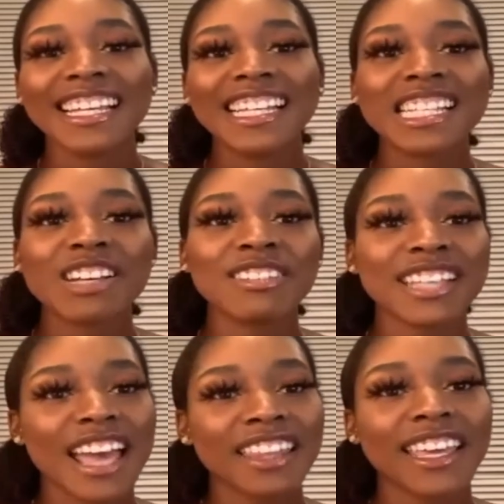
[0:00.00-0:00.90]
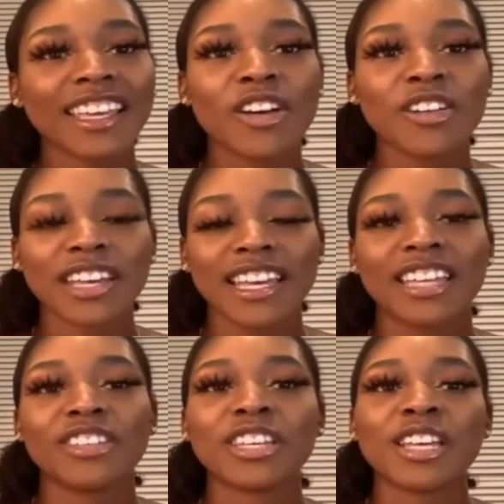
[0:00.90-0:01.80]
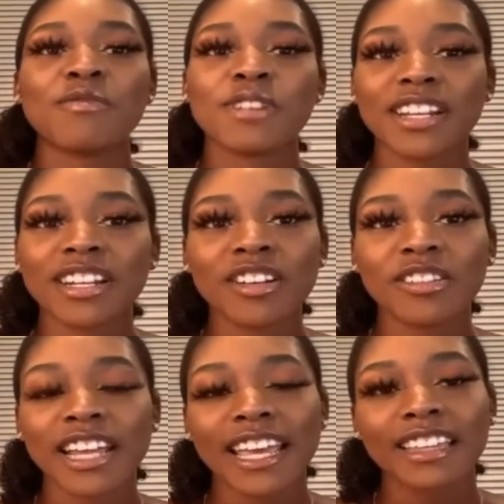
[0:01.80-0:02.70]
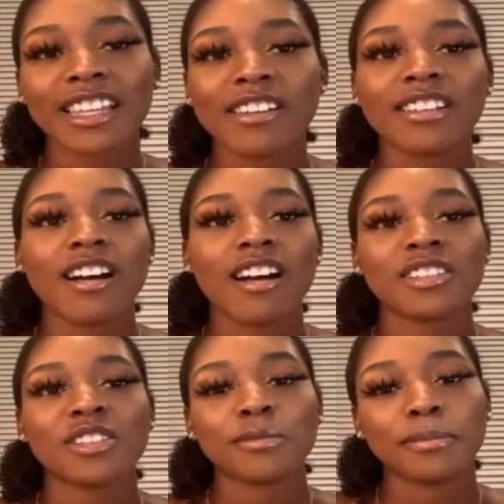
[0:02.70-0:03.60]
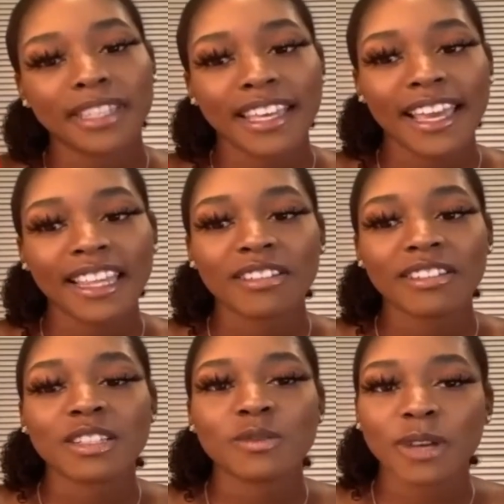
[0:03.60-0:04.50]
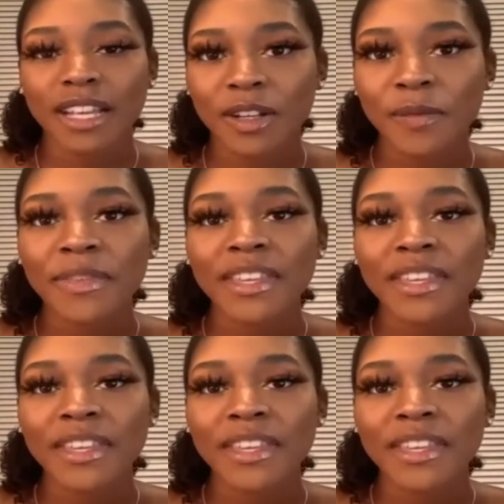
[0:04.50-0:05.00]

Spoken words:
So it's kind of like, okay, you can wear your own halo and also be a halo as well.